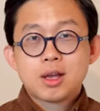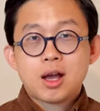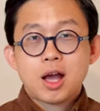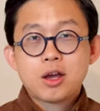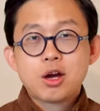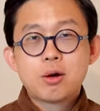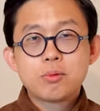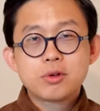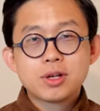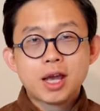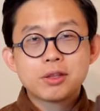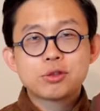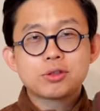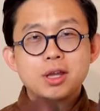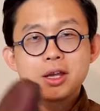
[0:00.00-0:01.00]
I hope you
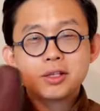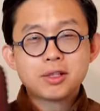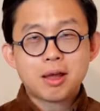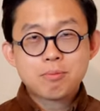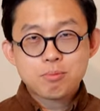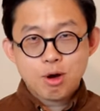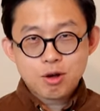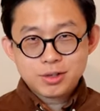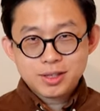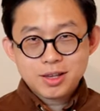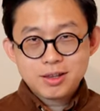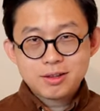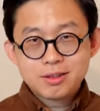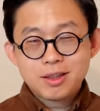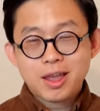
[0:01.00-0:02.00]
liked today's
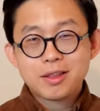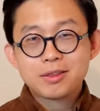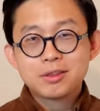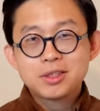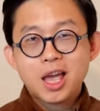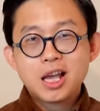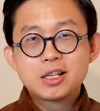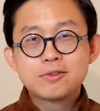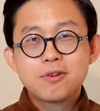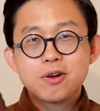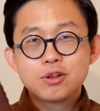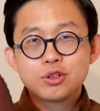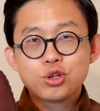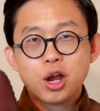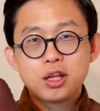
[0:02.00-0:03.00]
unboxing and thanks
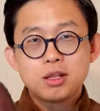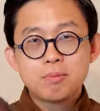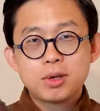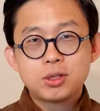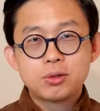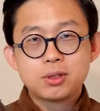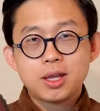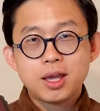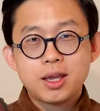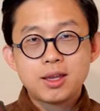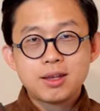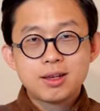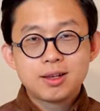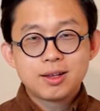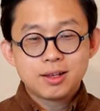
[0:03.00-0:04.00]
for joining me
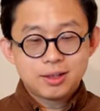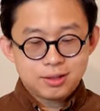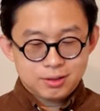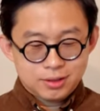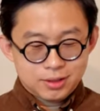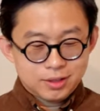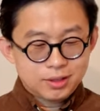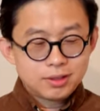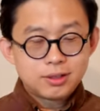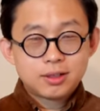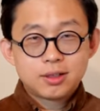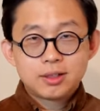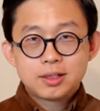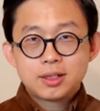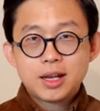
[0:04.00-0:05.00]
today.
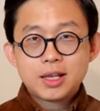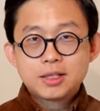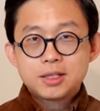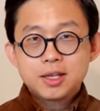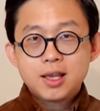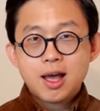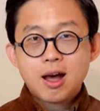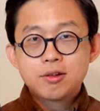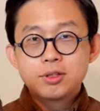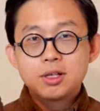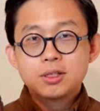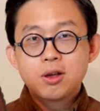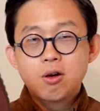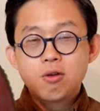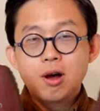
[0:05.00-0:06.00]
Let's see how
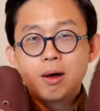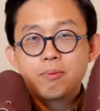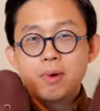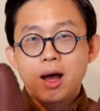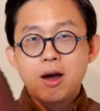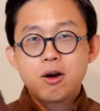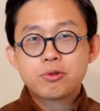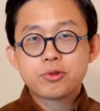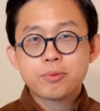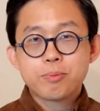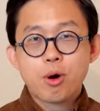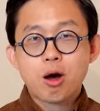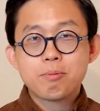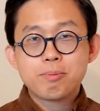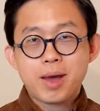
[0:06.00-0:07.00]
this holds up. I'll
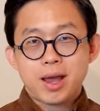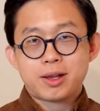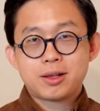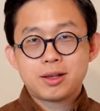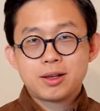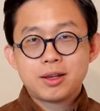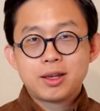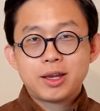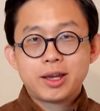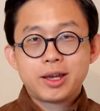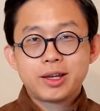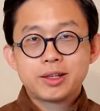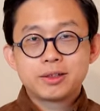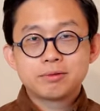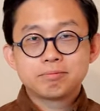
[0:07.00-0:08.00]
report back
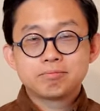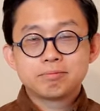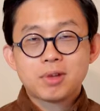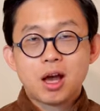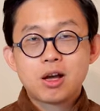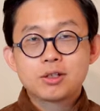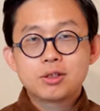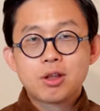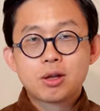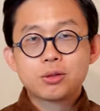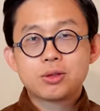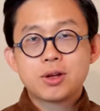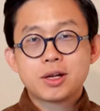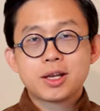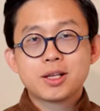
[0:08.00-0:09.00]
and I'll talk
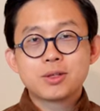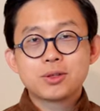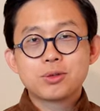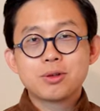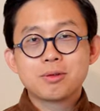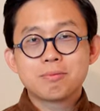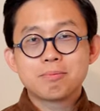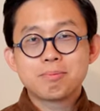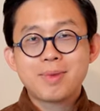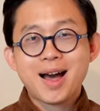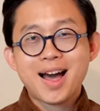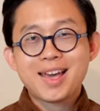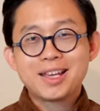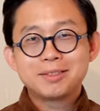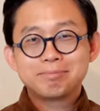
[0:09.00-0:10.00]
to you again soon.
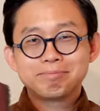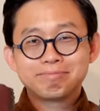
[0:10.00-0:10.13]
Bye!